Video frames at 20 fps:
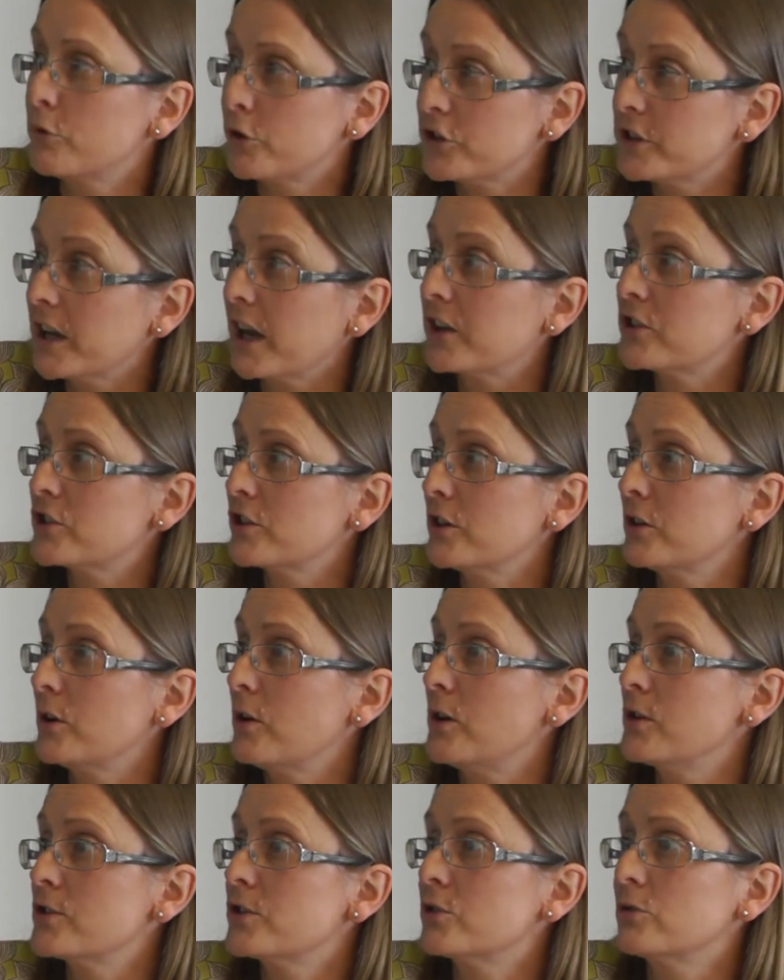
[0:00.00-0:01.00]

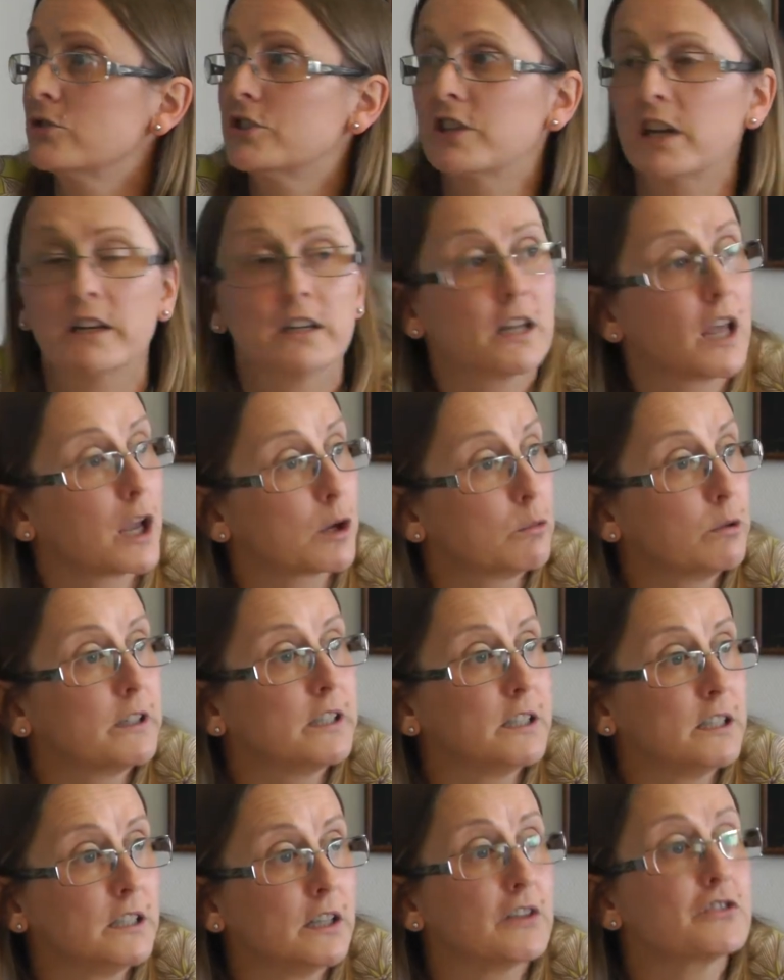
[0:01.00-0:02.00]
protection, also gender
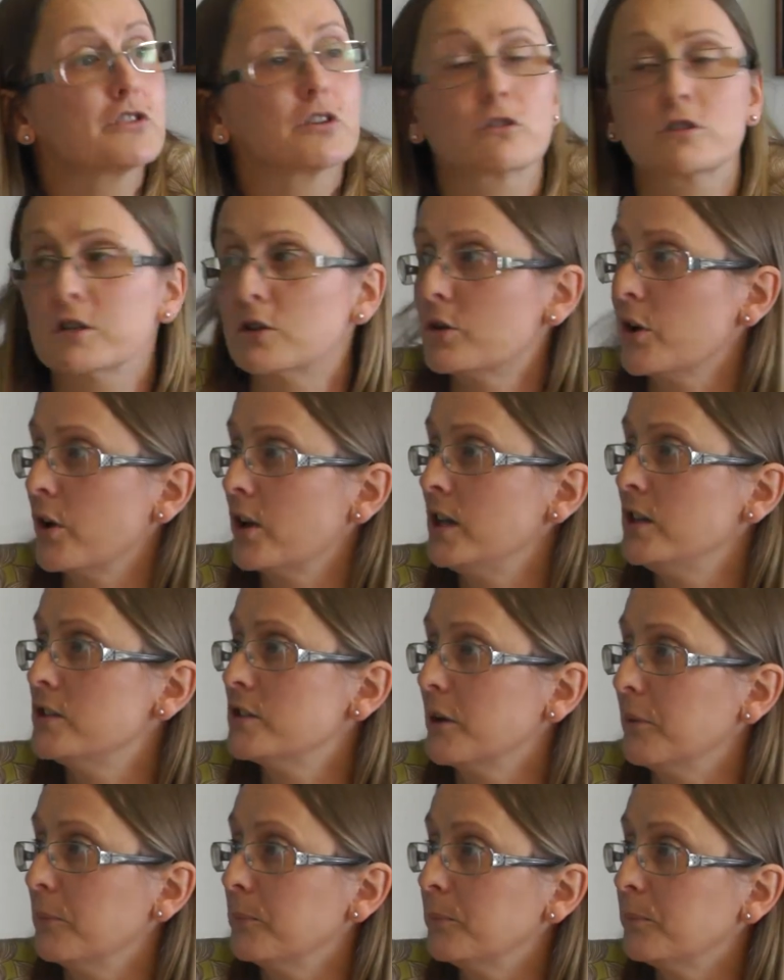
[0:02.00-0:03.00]
equity and social
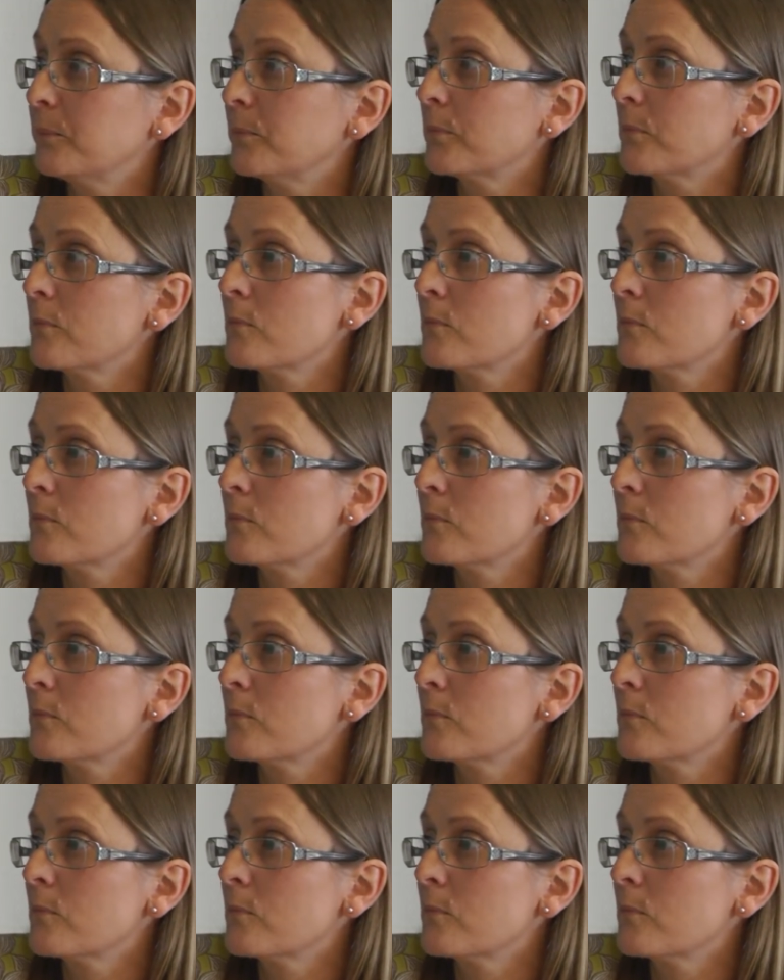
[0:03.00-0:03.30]
cohesion.